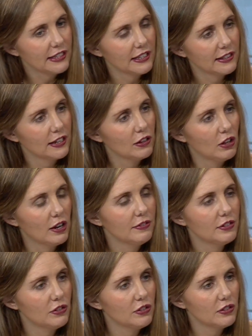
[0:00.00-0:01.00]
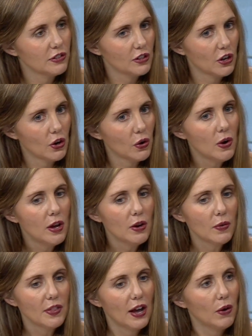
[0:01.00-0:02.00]
think that a lot of students go
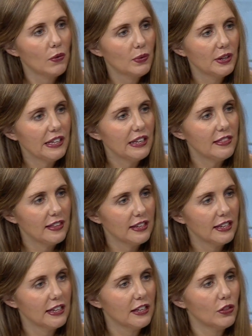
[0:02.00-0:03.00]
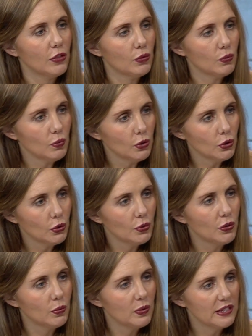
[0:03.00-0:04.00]
without really thinking
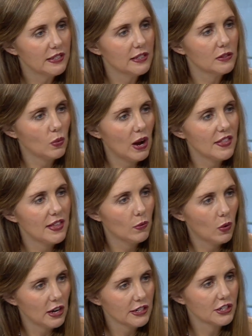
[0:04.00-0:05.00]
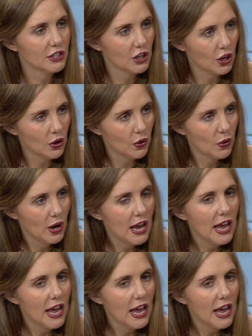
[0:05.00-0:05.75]
through the reasons why they want to go.